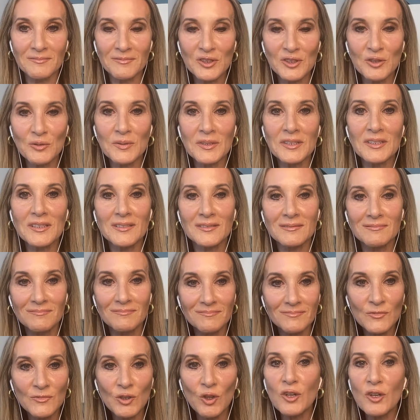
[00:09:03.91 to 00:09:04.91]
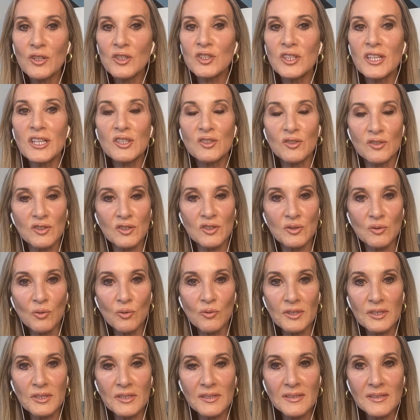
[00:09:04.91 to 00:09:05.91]
So we can can't change our
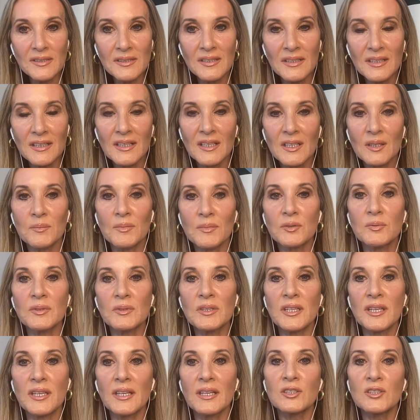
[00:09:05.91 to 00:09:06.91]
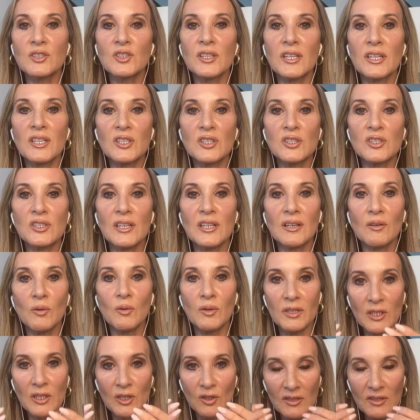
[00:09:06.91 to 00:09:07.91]
stories, but we can change
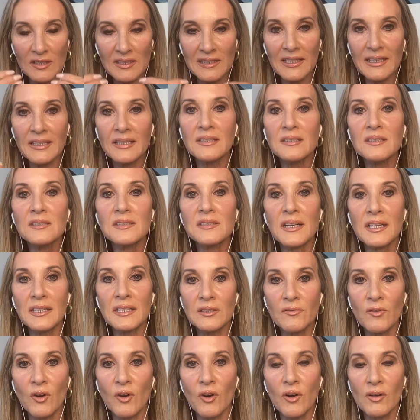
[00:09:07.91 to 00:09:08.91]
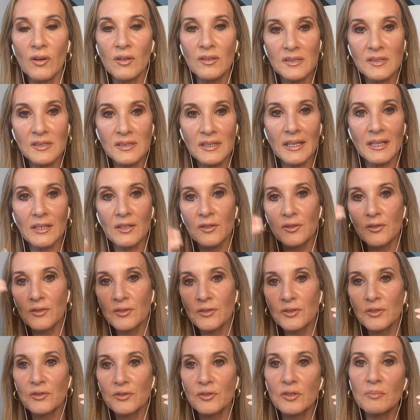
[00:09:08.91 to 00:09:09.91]
what it looks like inside of our
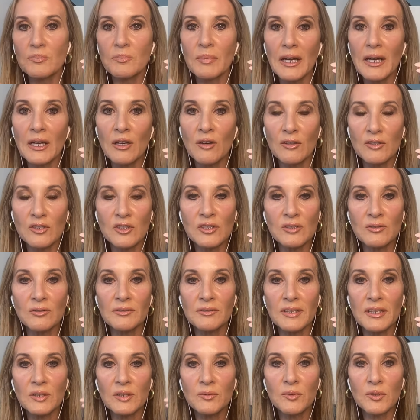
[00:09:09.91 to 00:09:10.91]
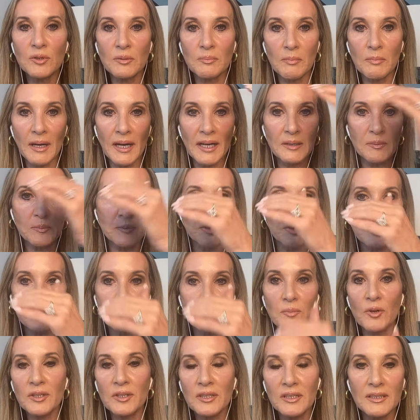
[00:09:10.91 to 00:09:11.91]
psychoneurobiological network, mind, brain,
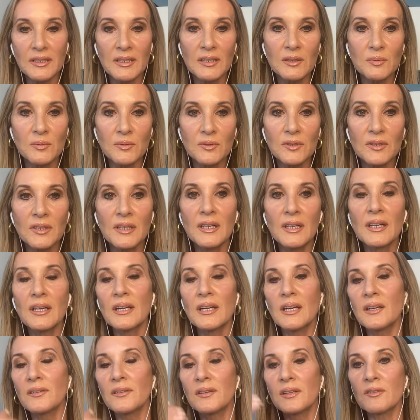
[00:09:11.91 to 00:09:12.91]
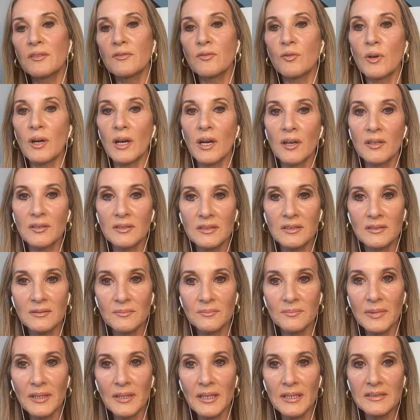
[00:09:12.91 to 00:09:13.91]
body network, and yeah. therefore how it
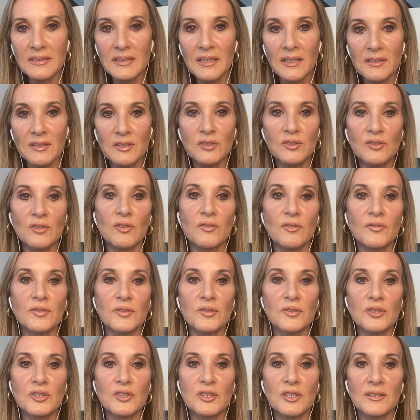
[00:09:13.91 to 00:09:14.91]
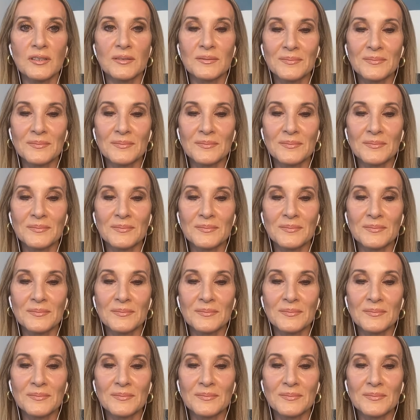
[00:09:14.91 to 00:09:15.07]
plays out into our future.